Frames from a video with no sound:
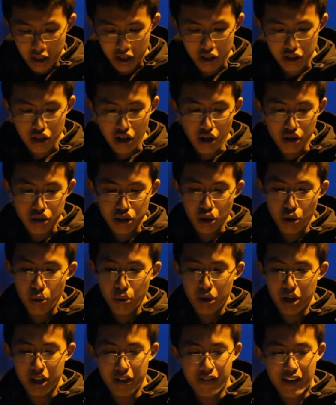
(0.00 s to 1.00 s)
There's
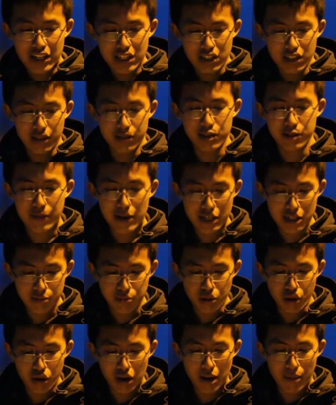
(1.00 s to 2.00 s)
also a vessel inspection
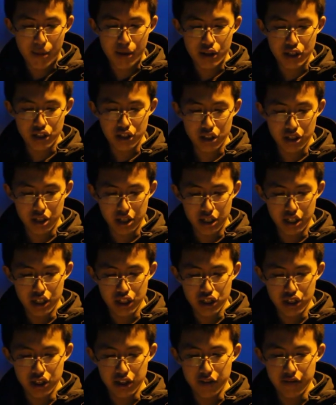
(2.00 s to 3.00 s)
program, which is an
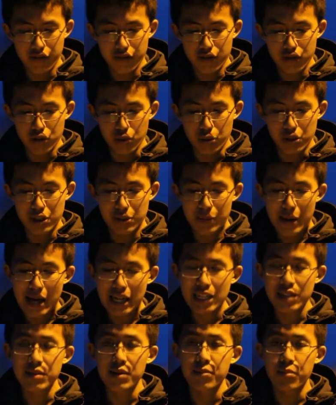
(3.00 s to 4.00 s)
initiative to
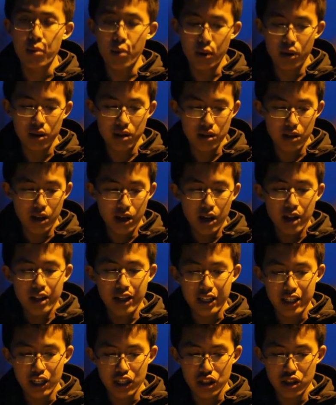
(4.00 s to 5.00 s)
inspect and report
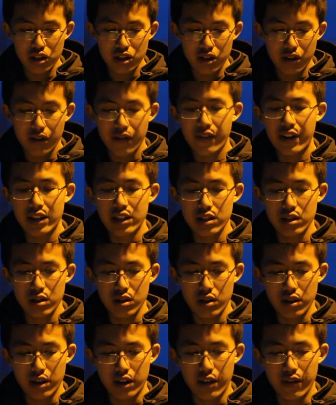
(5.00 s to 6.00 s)
the conditions of
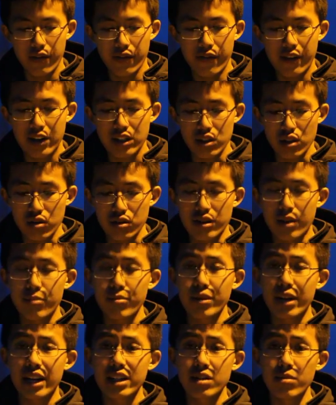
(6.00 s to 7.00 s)
the vessels
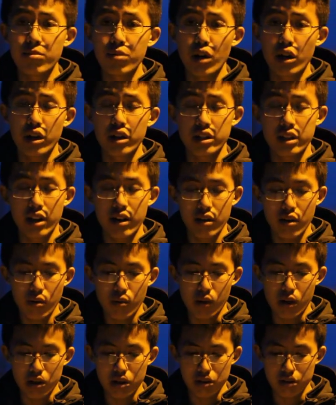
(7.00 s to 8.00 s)
that plan to be on Ontario
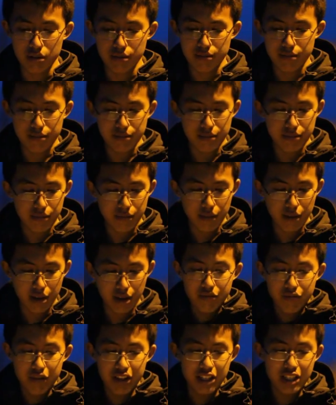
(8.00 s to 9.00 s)
waters.
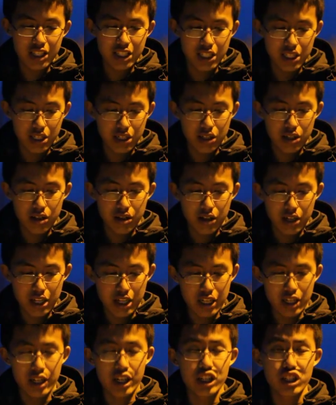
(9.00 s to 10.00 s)
This
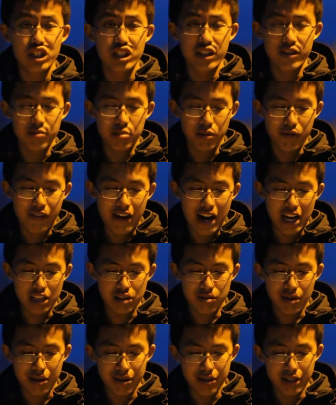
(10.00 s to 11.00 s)
initiative
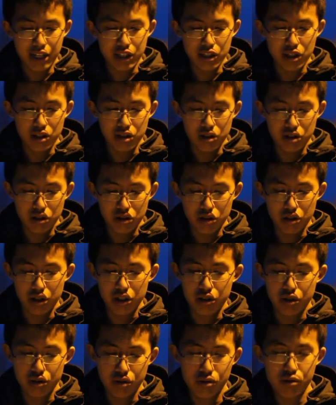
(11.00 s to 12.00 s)
provides recommendations to
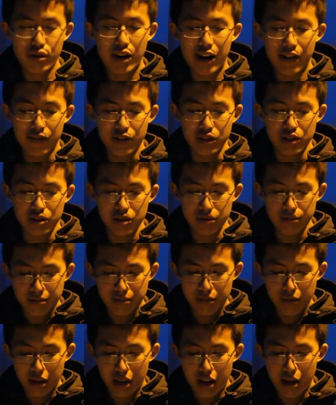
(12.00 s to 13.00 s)
the drivers
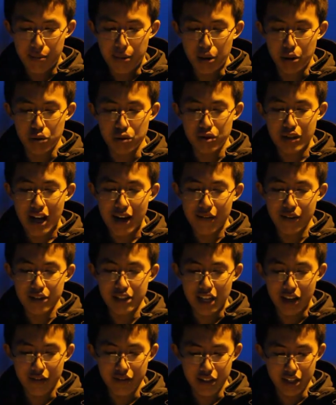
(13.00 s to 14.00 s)
about diver
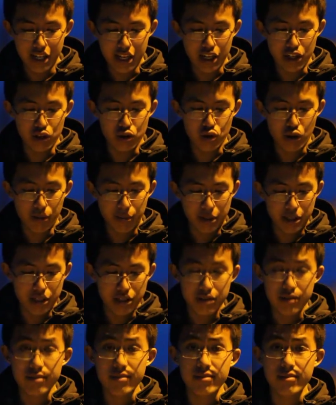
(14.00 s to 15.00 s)
safety and
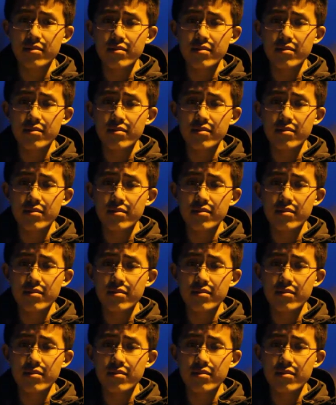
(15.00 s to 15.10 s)
enjoyment.